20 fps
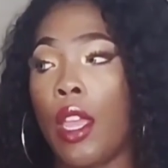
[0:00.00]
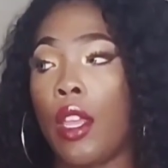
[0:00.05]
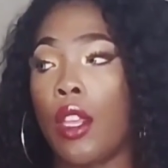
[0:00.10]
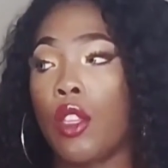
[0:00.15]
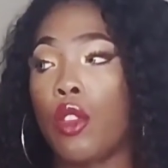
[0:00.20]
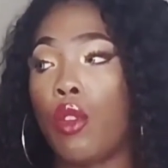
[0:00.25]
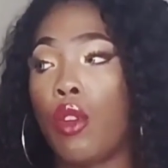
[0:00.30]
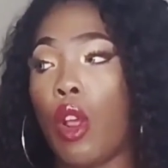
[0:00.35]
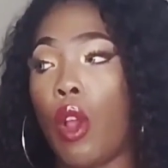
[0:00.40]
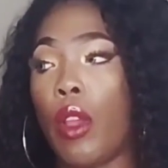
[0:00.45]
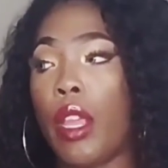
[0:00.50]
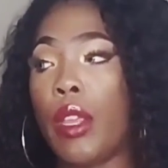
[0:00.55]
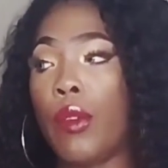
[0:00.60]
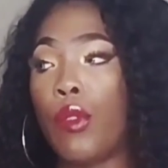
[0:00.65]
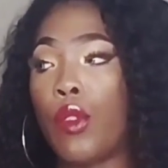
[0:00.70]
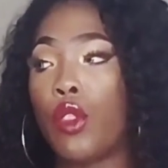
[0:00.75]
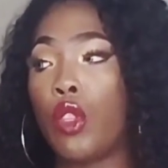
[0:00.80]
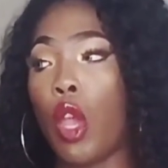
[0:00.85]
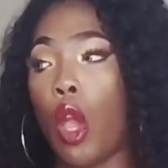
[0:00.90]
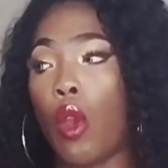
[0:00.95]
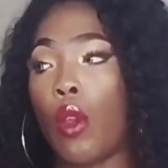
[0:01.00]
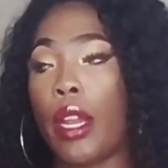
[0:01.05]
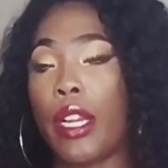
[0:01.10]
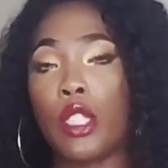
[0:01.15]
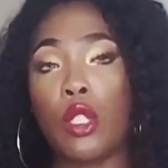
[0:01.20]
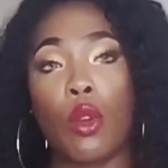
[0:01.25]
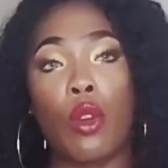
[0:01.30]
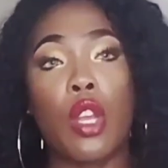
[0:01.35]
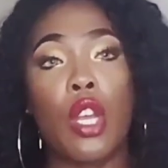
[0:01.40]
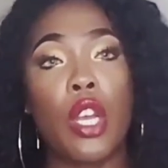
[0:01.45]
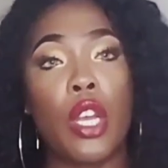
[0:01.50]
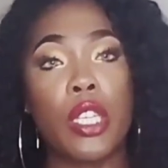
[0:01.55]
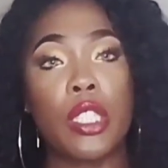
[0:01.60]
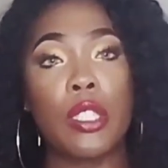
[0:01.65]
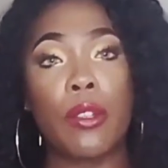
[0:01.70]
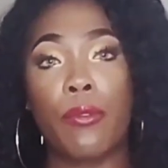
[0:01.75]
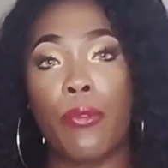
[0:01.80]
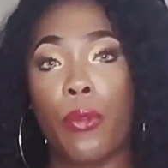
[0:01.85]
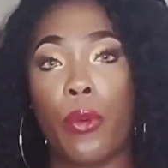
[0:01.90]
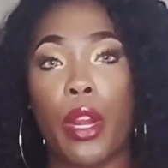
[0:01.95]
even though that's your
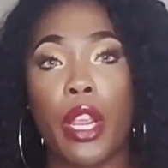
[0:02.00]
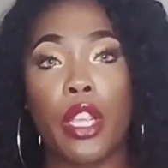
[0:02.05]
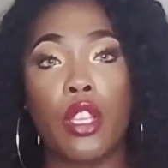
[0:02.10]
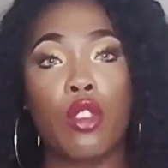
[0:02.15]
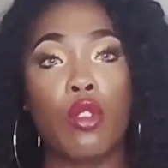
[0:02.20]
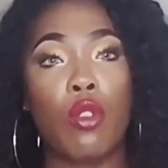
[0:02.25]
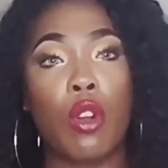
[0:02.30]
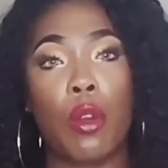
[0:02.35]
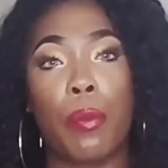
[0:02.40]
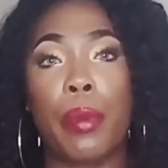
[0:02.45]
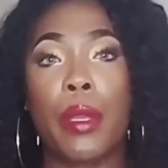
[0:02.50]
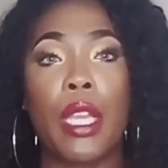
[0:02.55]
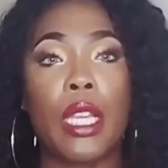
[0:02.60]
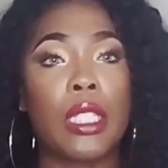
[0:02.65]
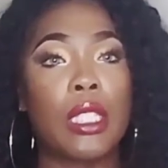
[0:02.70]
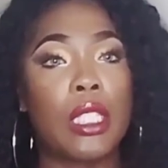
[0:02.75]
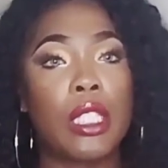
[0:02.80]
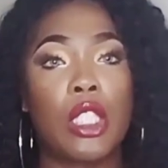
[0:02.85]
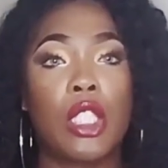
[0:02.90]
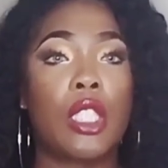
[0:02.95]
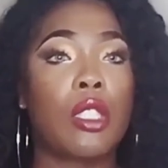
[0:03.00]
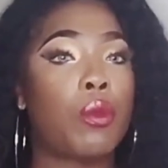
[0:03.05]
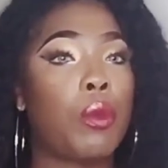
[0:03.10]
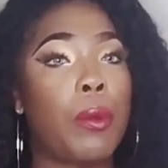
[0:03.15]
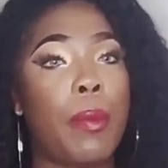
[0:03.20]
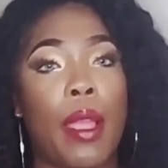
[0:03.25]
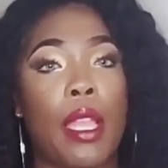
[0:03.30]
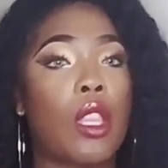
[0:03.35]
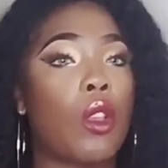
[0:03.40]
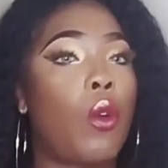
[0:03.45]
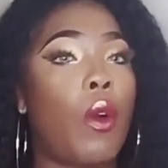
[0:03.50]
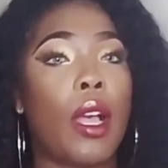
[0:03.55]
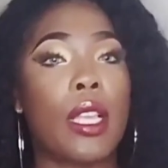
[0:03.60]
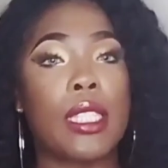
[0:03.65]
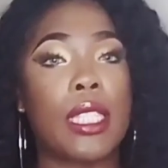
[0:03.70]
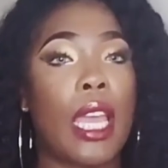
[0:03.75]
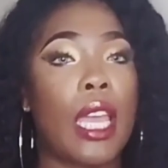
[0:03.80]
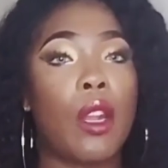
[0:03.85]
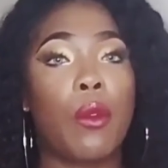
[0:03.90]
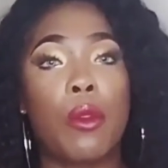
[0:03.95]
cousin friend, because it's just, we about to go
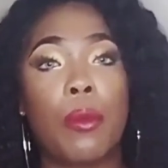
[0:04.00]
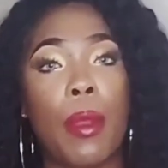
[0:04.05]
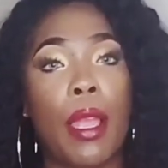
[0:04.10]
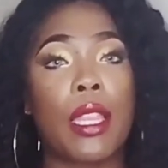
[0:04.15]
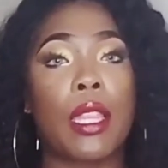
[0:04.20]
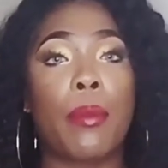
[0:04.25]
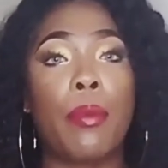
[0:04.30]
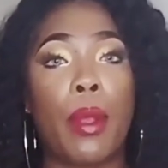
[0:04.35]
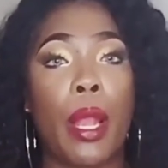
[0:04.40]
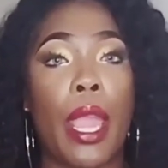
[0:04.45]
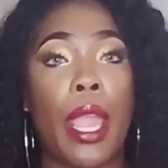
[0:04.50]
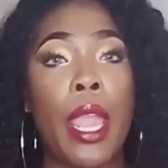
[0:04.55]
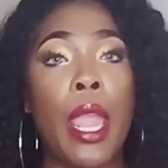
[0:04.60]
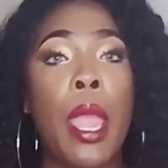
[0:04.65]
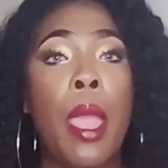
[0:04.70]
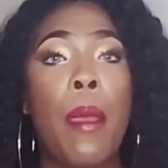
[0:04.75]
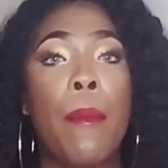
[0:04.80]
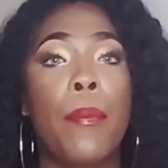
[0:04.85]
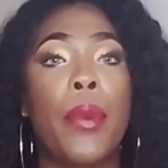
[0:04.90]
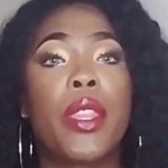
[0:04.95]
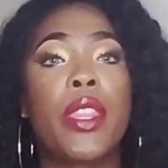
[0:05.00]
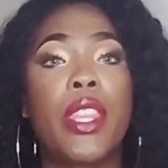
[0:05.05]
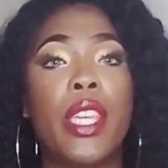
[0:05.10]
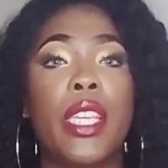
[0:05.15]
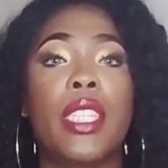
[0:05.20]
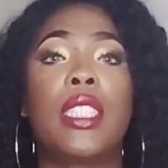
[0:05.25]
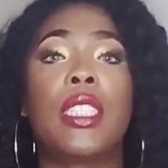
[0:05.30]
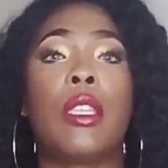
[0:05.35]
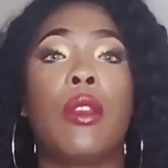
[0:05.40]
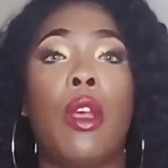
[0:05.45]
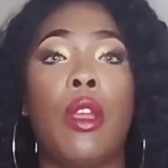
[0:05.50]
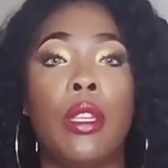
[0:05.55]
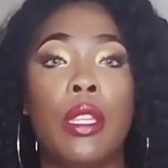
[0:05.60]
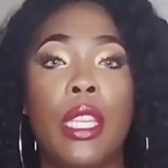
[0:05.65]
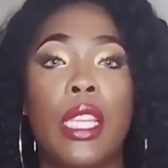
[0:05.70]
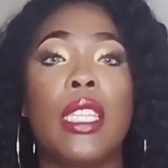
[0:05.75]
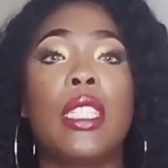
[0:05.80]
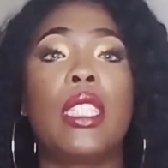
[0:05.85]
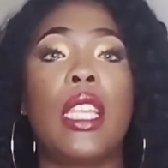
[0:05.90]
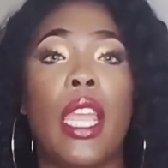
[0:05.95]
outside and we about to play. But this
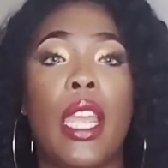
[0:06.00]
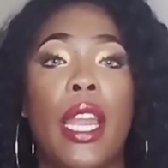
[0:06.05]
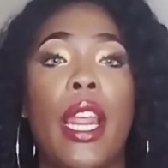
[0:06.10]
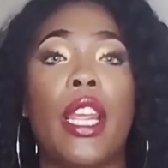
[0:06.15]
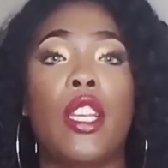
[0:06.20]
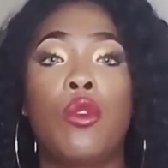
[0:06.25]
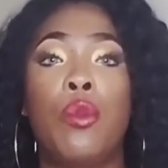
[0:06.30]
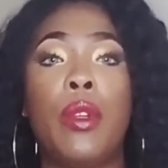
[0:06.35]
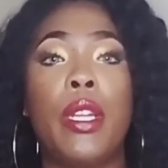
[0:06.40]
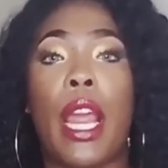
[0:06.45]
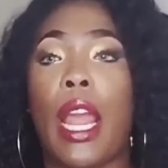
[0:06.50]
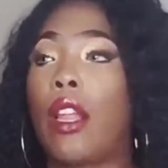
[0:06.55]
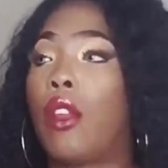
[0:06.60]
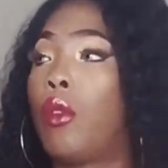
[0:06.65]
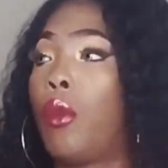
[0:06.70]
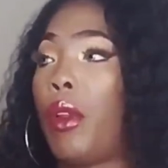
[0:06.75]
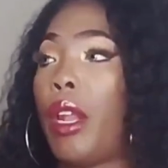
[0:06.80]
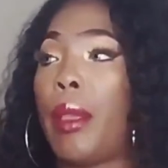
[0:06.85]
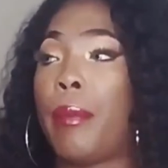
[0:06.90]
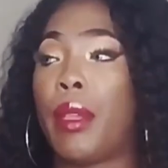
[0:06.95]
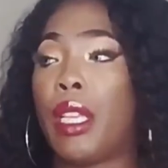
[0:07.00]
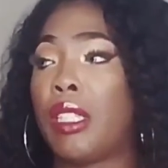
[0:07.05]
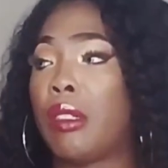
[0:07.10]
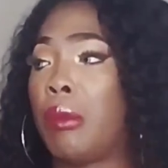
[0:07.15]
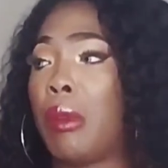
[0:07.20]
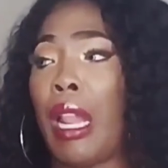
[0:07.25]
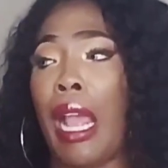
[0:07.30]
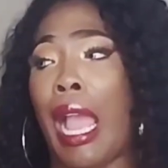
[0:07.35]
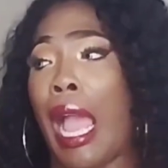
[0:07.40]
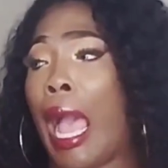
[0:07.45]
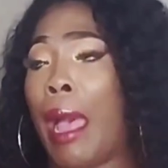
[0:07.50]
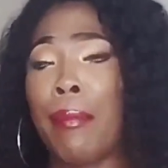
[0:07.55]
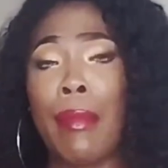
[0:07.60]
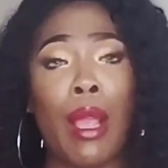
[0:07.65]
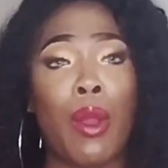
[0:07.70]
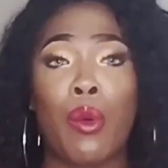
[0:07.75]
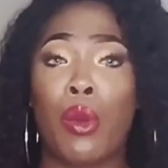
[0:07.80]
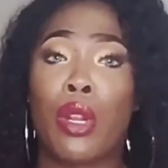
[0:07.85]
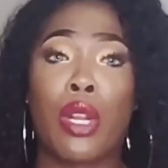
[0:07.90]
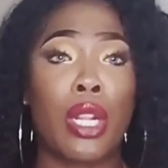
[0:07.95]
day and age, we not doing that, because we like, I'm
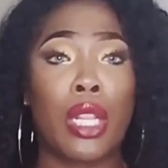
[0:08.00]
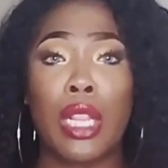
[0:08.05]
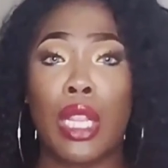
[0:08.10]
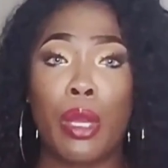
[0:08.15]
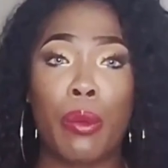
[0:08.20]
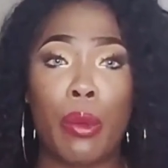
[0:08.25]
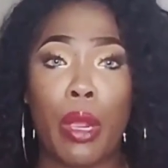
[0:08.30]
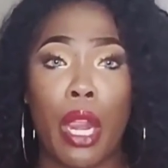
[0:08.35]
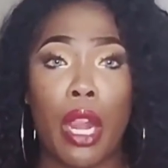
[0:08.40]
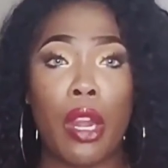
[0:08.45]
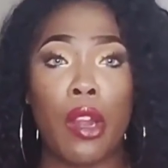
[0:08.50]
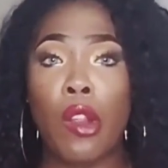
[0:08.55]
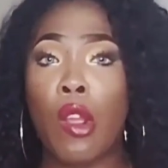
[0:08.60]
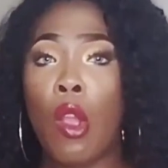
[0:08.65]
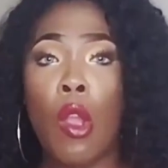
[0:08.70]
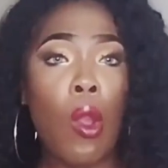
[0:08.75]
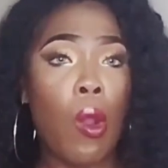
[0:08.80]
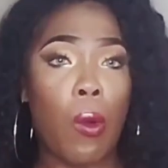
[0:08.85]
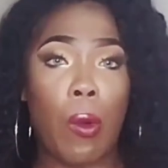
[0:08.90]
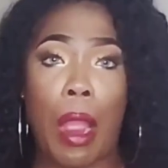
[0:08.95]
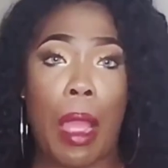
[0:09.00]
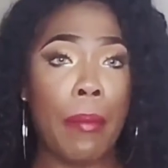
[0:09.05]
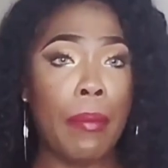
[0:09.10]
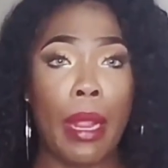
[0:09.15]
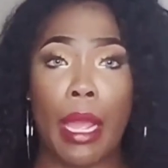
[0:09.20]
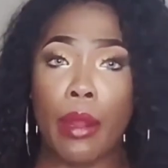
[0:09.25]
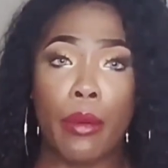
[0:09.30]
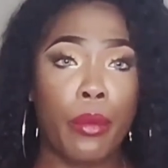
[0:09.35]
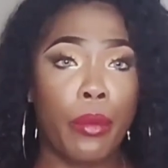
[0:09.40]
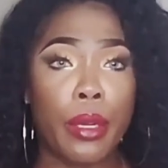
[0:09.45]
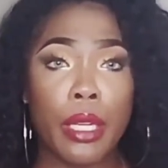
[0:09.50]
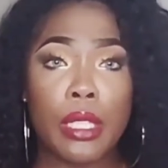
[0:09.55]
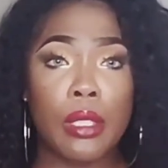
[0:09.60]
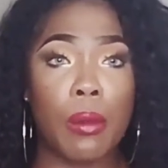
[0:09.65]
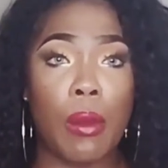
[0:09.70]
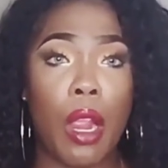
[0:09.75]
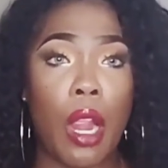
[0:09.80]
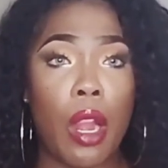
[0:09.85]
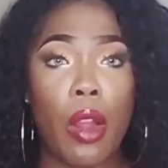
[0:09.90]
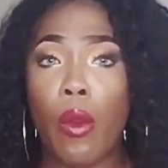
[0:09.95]
not going to the club with her, or I'm not doing this
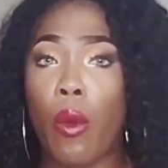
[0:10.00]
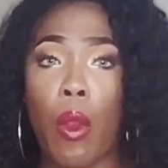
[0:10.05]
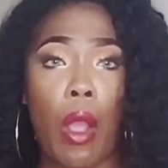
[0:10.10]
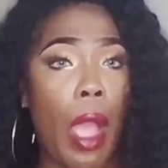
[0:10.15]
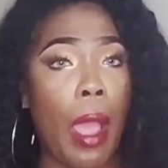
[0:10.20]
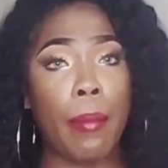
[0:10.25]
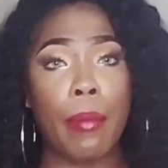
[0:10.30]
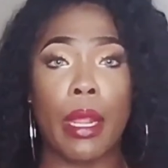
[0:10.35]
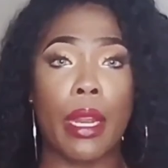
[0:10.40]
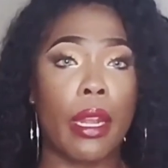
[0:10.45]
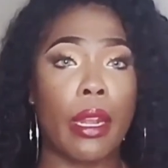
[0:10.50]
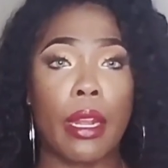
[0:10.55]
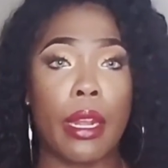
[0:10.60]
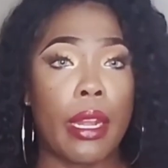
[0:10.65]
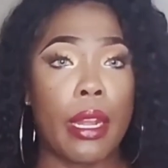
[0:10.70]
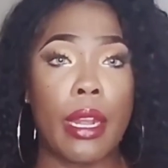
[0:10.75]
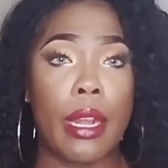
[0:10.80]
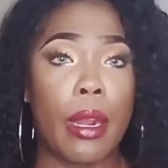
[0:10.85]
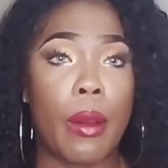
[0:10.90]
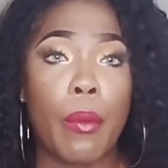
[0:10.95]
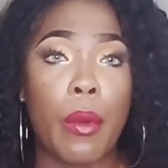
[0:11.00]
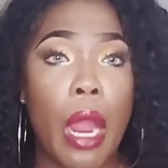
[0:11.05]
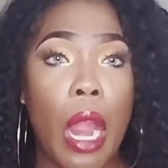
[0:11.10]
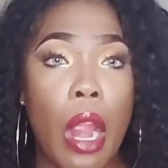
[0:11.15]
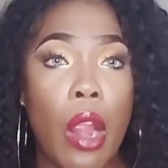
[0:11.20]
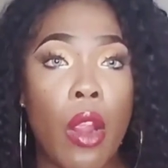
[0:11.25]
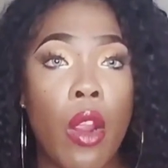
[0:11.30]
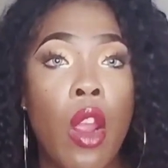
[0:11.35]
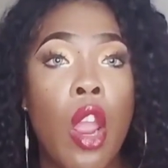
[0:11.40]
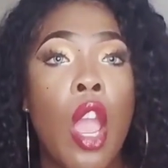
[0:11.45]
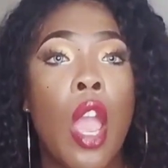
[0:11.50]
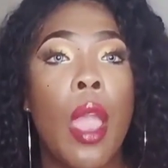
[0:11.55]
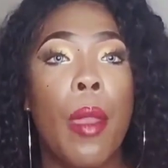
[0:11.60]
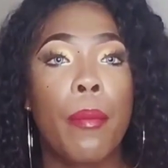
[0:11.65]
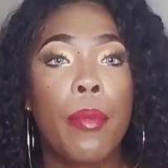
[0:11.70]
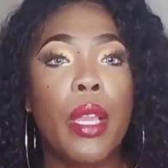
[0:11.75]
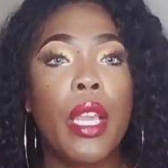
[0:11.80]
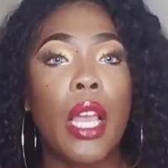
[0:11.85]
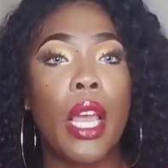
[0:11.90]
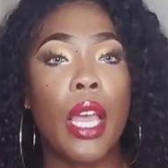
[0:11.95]
with her, or I'm not with her,
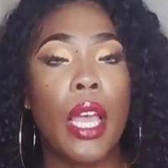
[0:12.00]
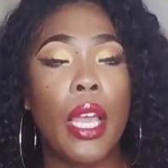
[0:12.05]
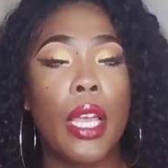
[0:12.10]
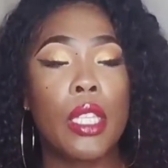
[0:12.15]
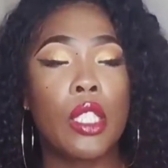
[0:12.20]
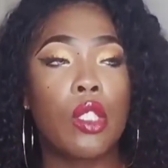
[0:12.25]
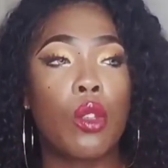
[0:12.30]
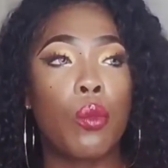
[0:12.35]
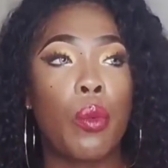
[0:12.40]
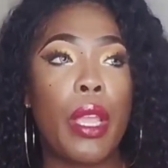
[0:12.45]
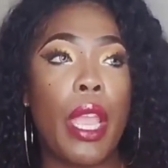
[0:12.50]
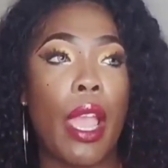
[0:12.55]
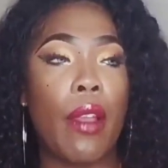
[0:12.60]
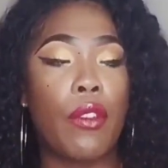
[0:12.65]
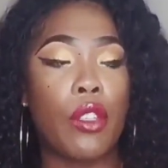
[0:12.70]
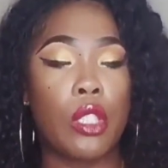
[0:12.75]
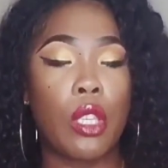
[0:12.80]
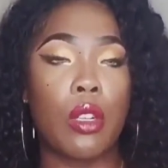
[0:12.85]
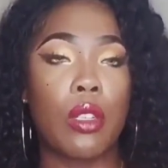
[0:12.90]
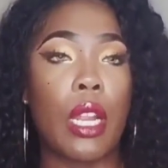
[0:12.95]
because we have a certain